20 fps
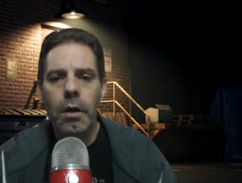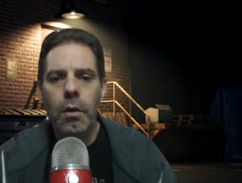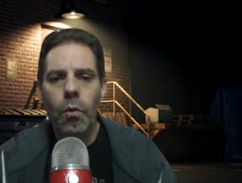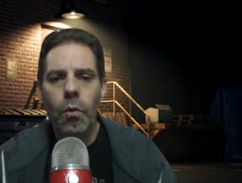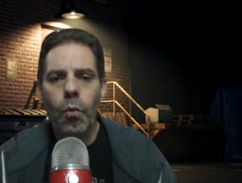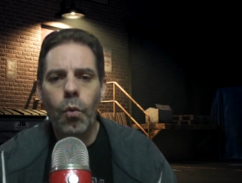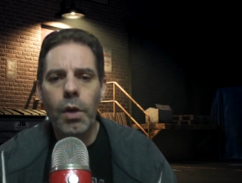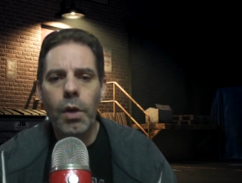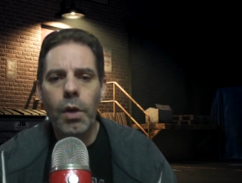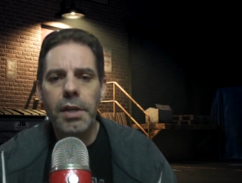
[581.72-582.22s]

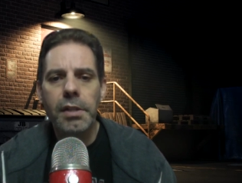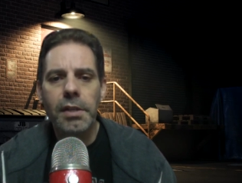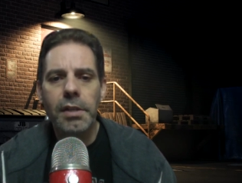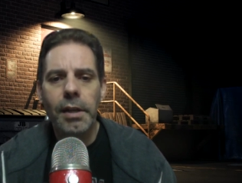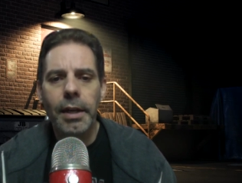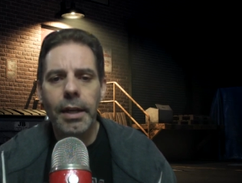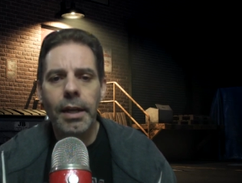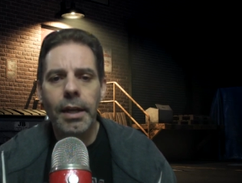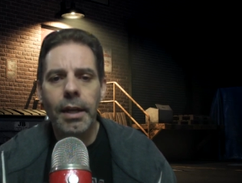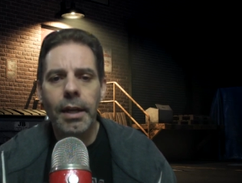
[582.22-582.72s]

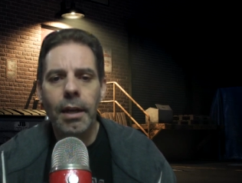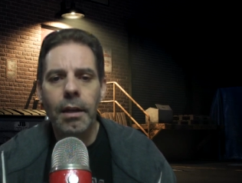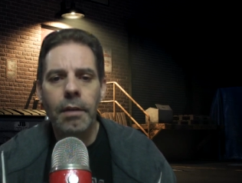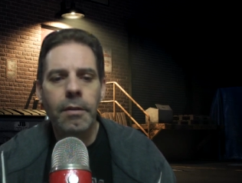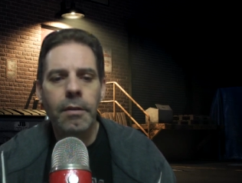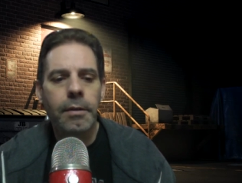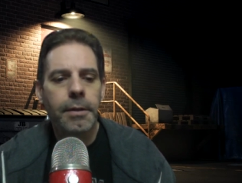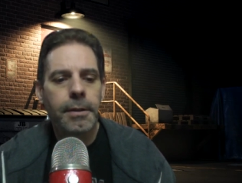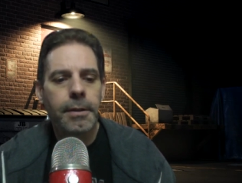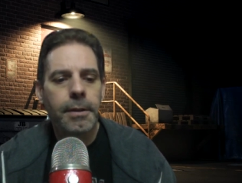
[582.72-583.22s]
weaselly little.
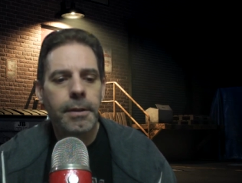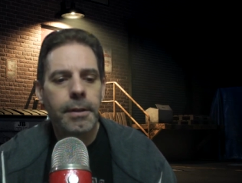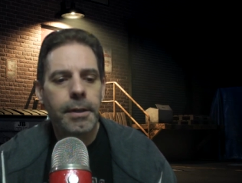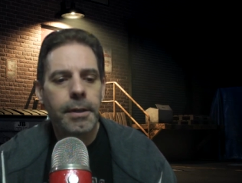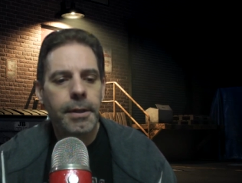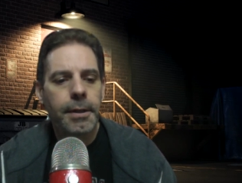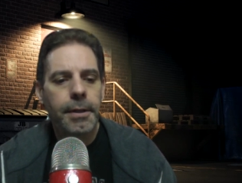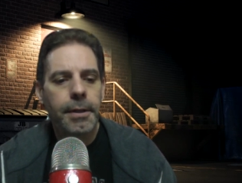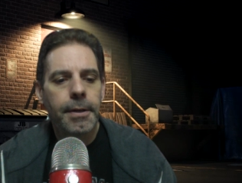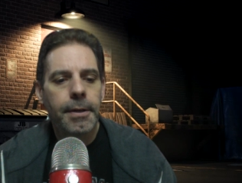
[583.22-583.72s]

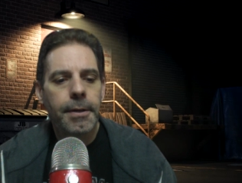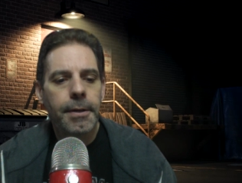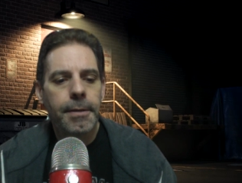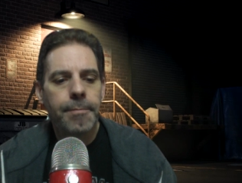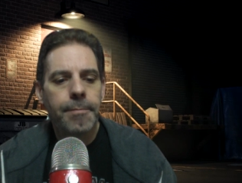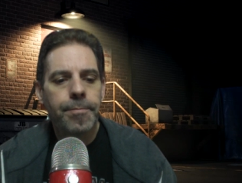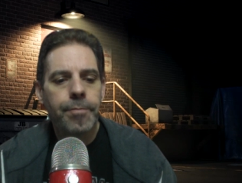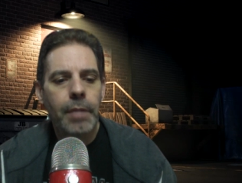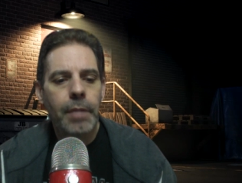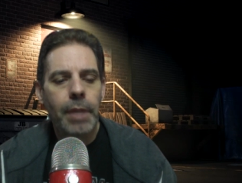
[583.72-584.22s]

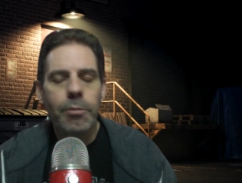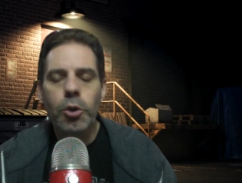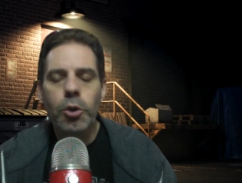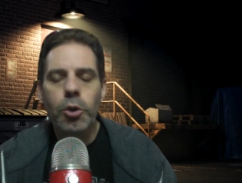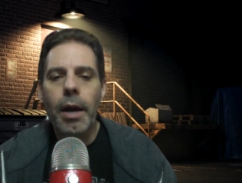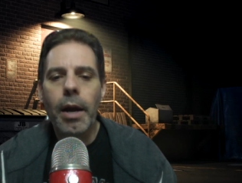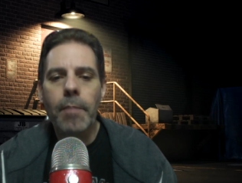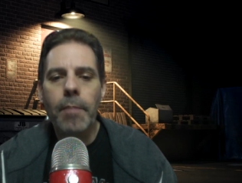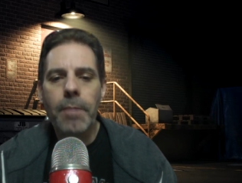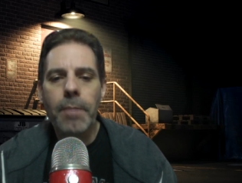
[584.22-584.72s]
I'm
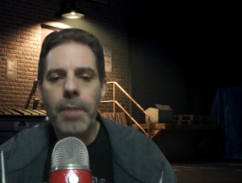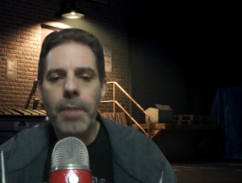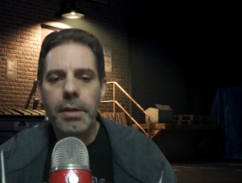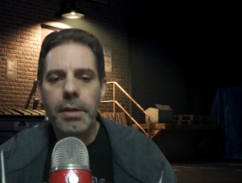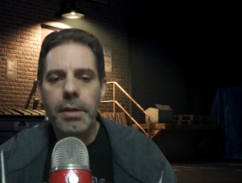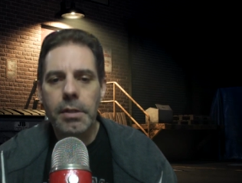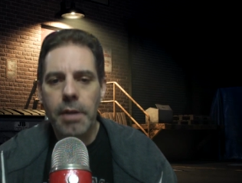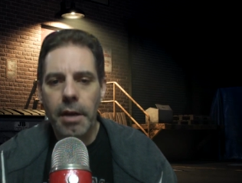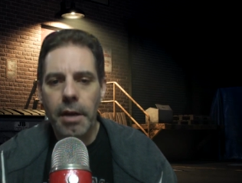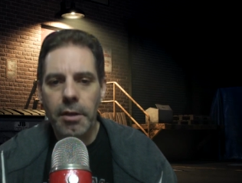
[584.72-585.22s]
trying my
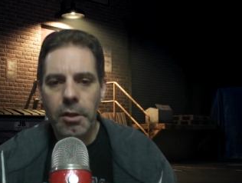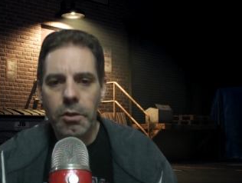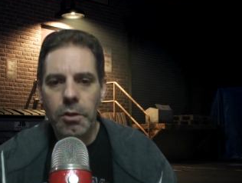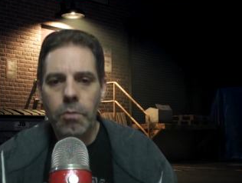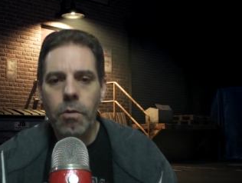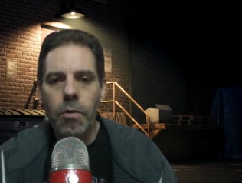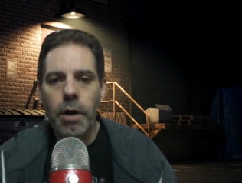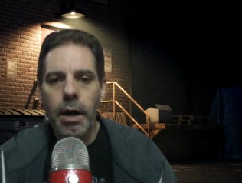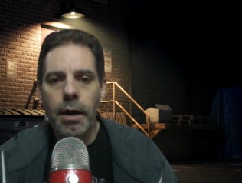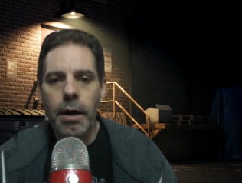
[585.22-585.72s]
best not to
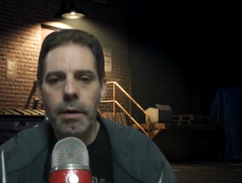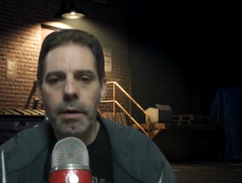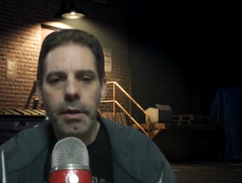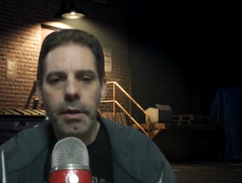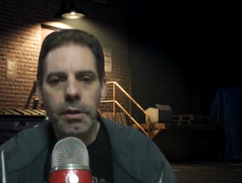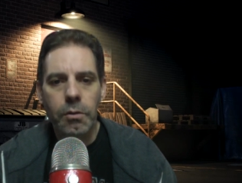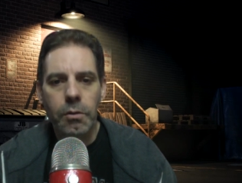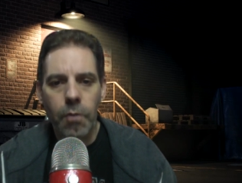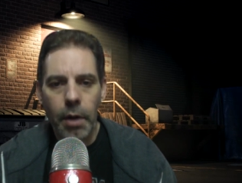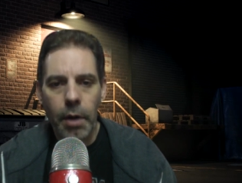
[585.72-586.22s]
swear.
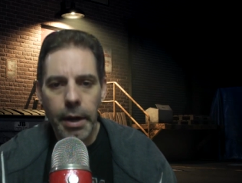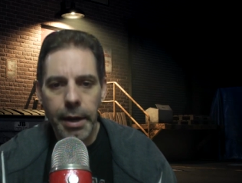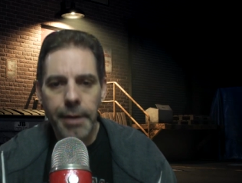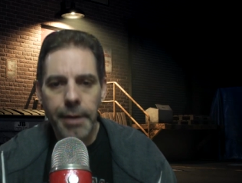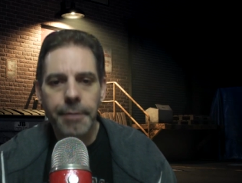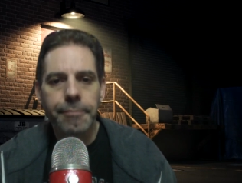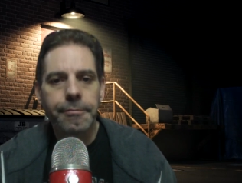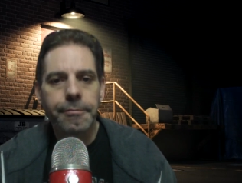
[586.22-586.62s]
That's why